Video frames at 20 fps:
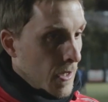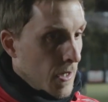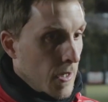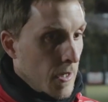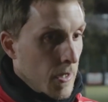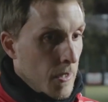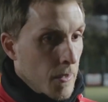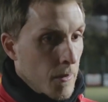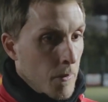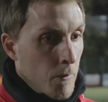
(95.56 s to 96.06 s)

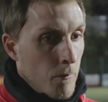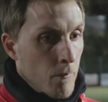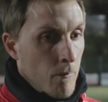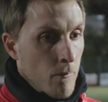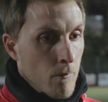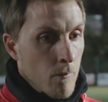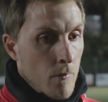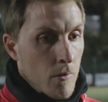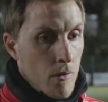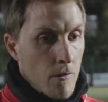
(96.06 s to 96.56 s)

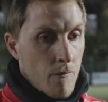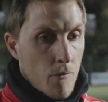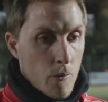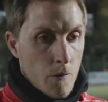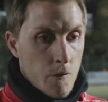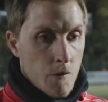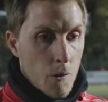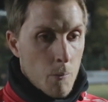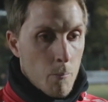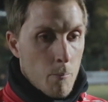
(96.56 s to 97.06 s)
have
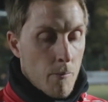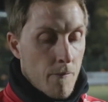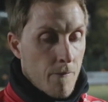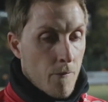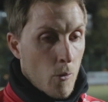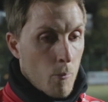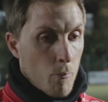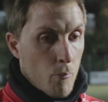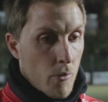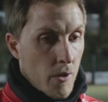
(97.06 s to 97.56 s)
also
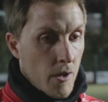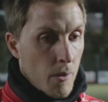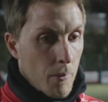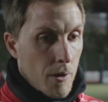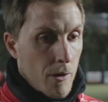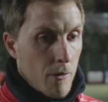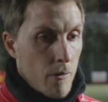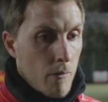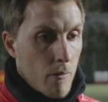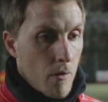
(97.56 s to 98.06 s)
performed pretty
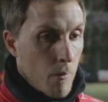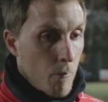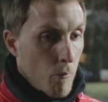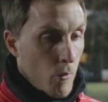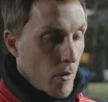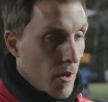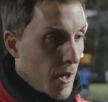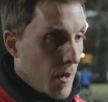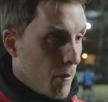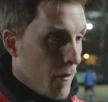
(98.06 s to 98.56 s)
well, and
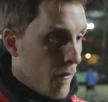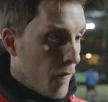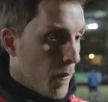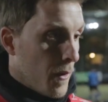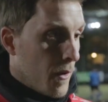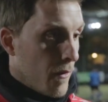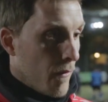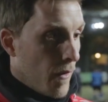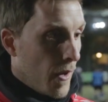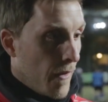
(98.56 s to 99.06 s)
Muhab as
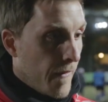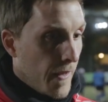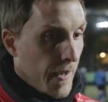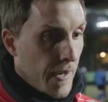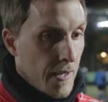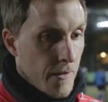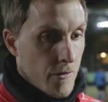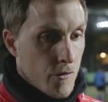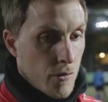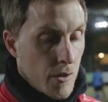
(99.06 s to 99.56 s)
well. I
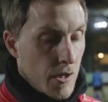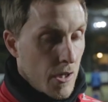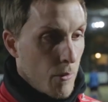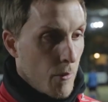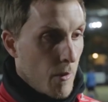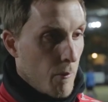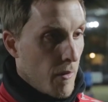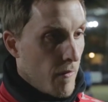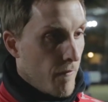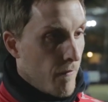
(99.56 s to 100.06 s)
think that
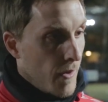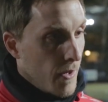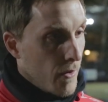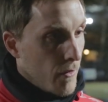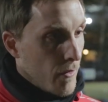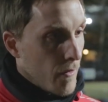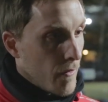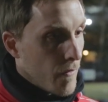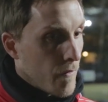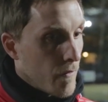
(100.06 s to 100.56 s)
trio in
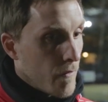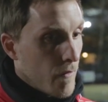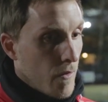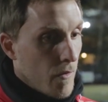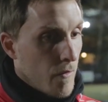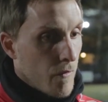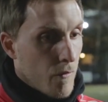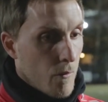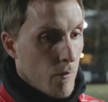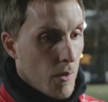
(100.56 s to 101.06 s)
midfield
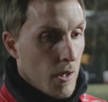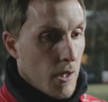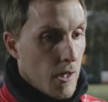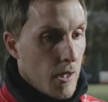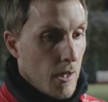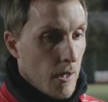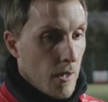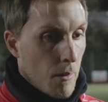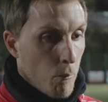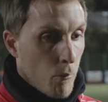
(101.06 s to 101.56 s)
has
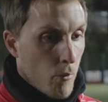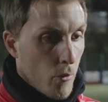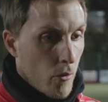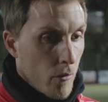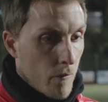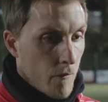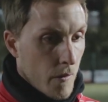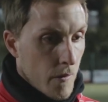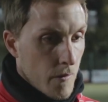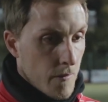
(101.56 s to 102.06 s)
really
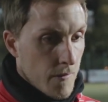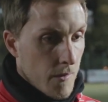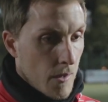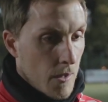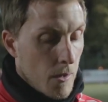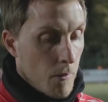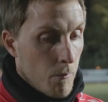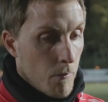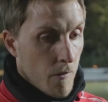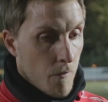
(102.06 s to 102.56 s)
improved us,
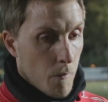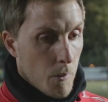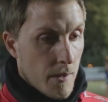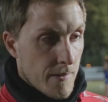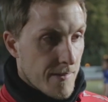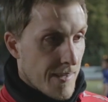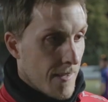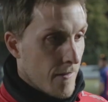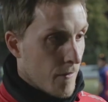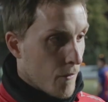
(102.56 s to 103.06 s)
as
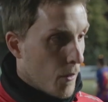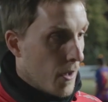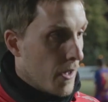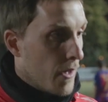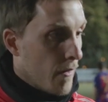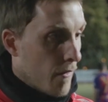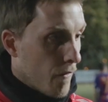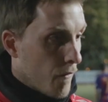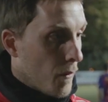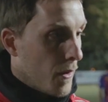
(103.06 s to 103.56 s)
well as
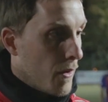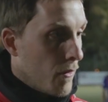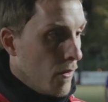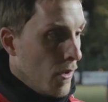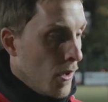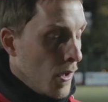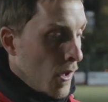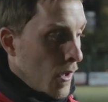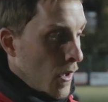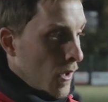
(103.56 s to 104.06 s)
Antoine as well.
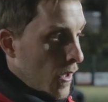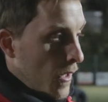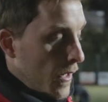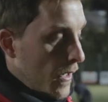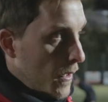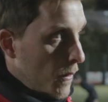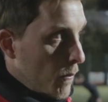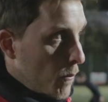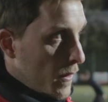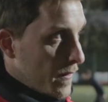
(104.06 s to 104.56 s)

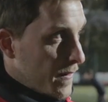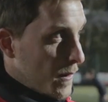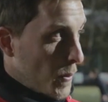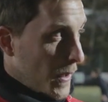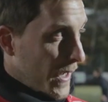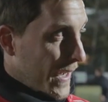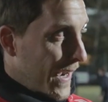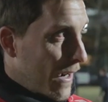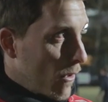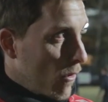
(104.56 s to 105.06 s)
But to
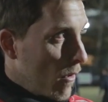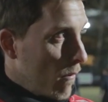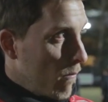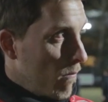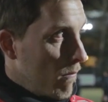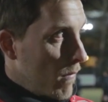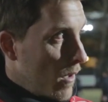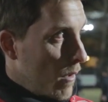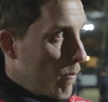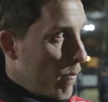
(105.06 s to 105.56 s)
pick out
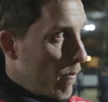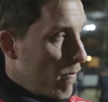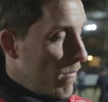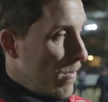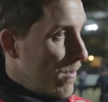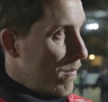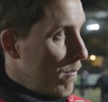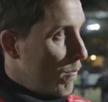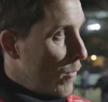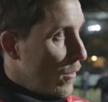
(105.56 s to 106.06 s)
a
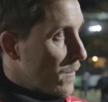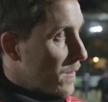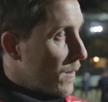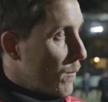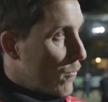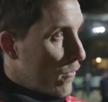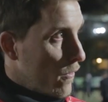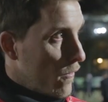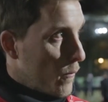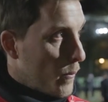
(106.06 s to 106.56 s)
most
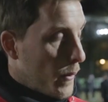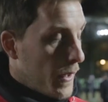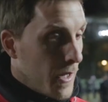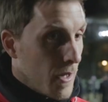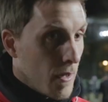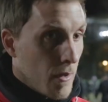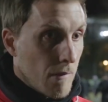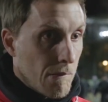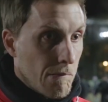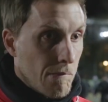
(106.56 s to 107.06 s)
improved
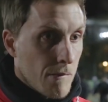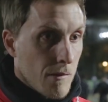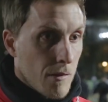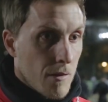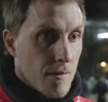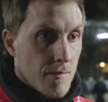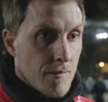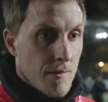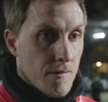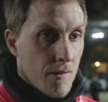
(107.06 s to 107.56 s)
player,
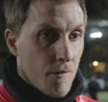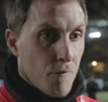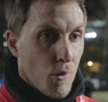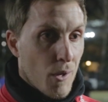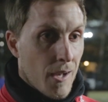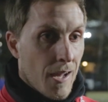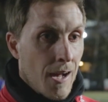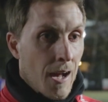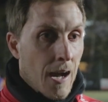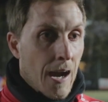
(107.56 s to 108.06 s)
it's a tough
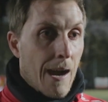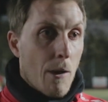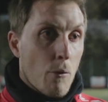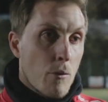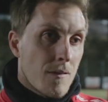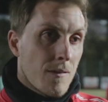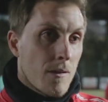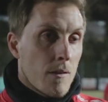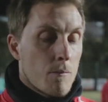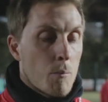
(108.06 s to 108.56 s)
one. I
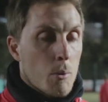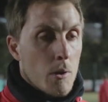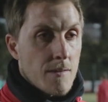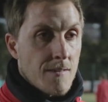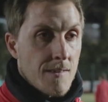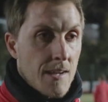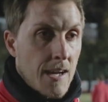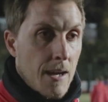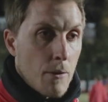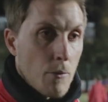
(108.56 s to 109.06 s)
would
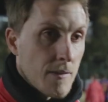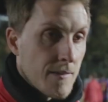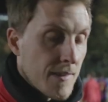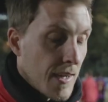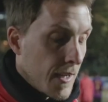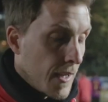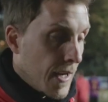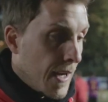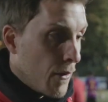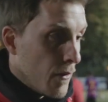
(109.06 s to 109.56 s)

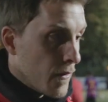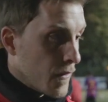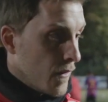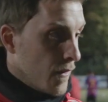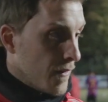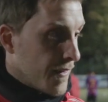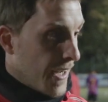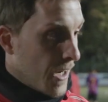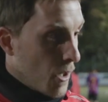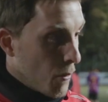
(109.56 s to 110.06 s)
say that our
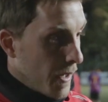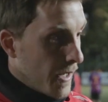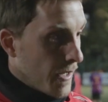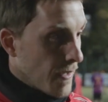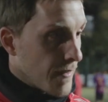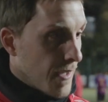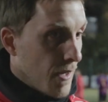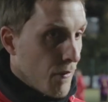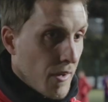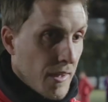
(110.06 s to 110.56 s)
two centre
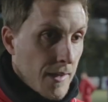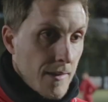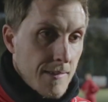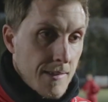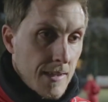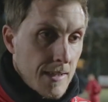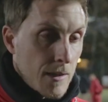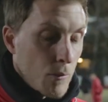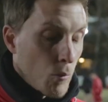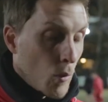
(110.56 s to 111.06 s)
backs, having
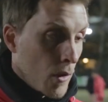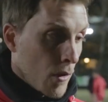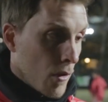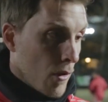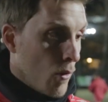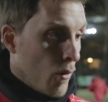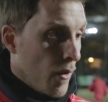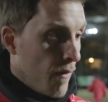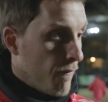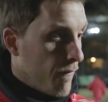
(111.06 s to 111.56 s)
conceded 1
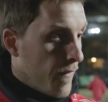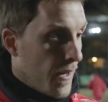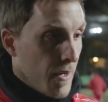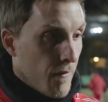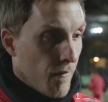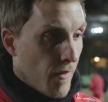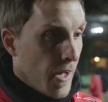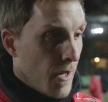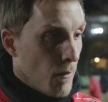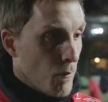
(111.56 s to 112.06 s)
goal in
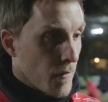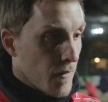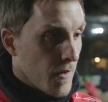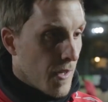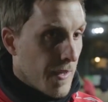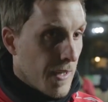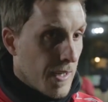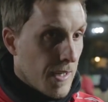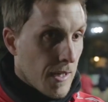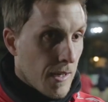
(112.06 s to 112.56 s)
5 games,
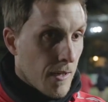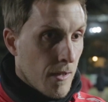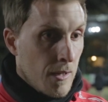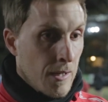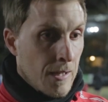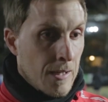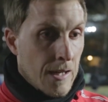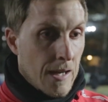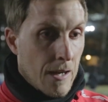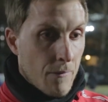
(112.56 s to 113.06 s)
I think
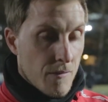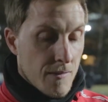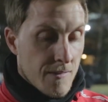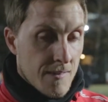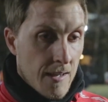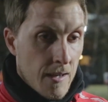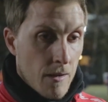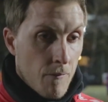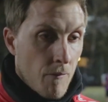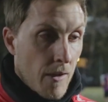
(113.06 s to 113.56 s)
I have to
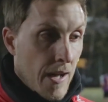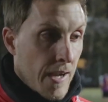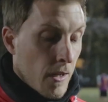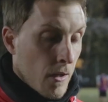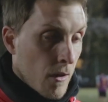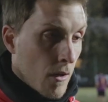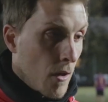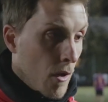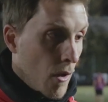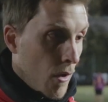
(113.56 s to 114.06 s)
say that Vlad
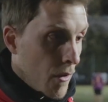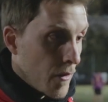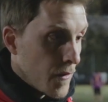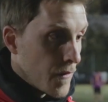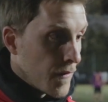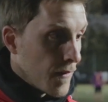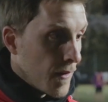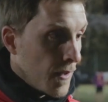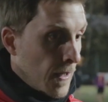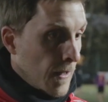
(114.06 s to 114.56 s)
and
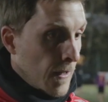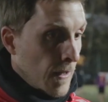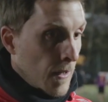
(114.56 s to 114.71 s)
Carlos